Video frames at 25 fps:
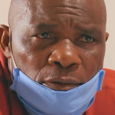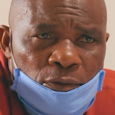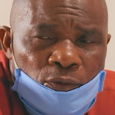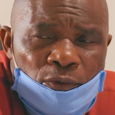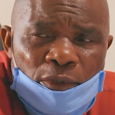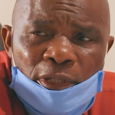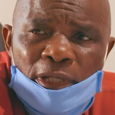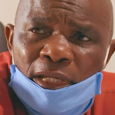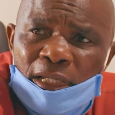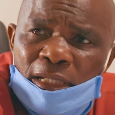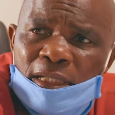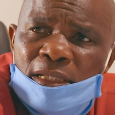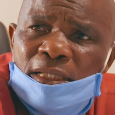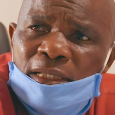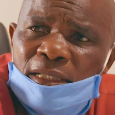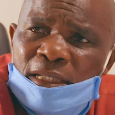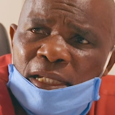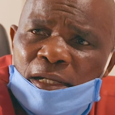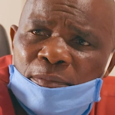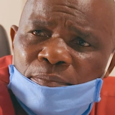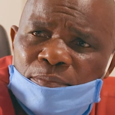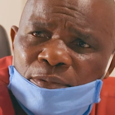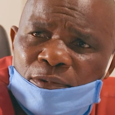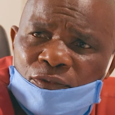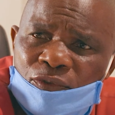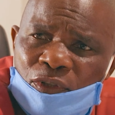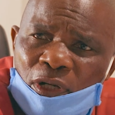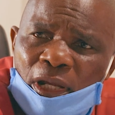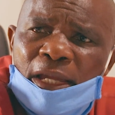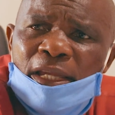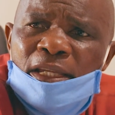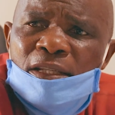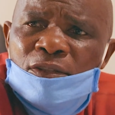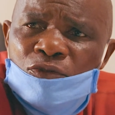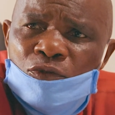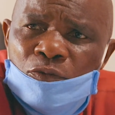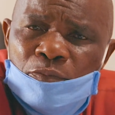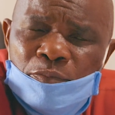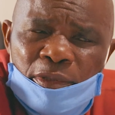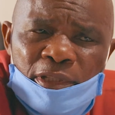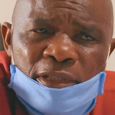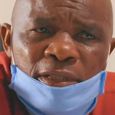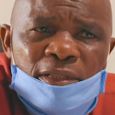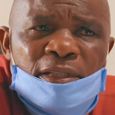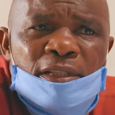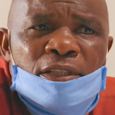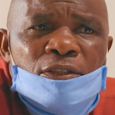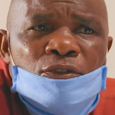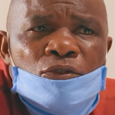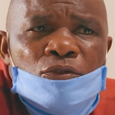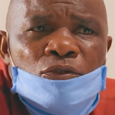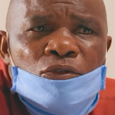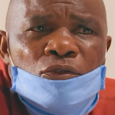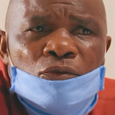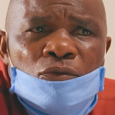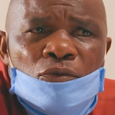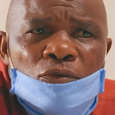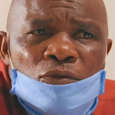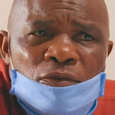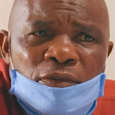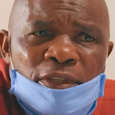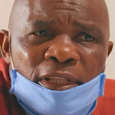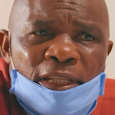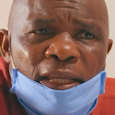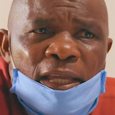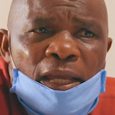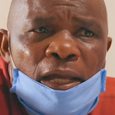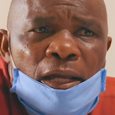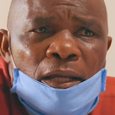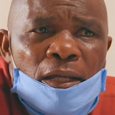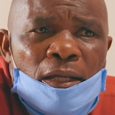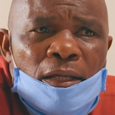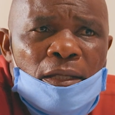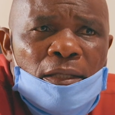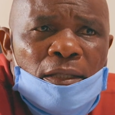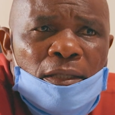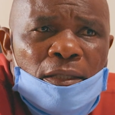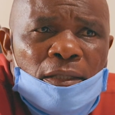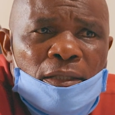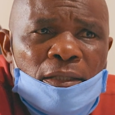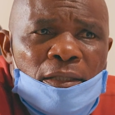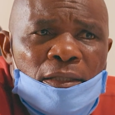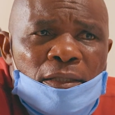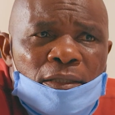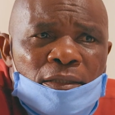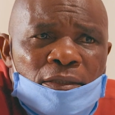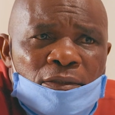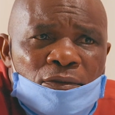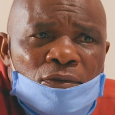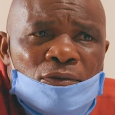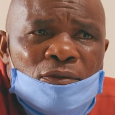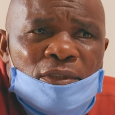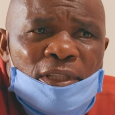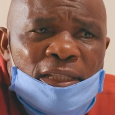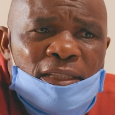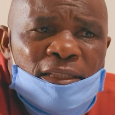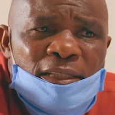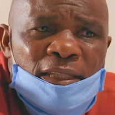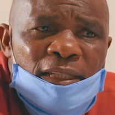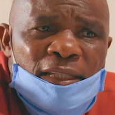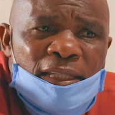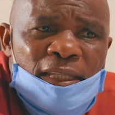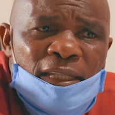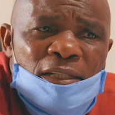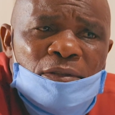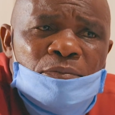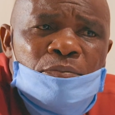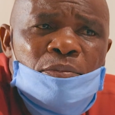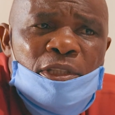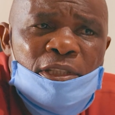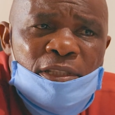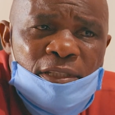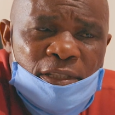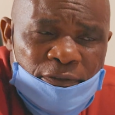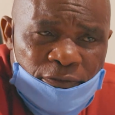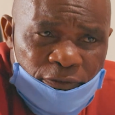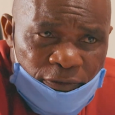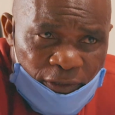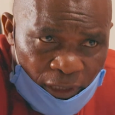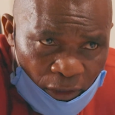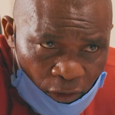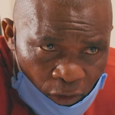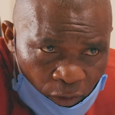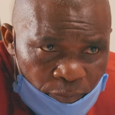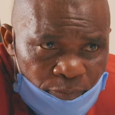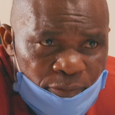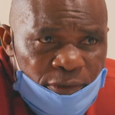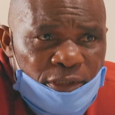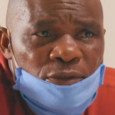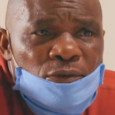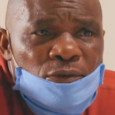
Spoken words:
We ended up trying to build a new school there so that they can be developed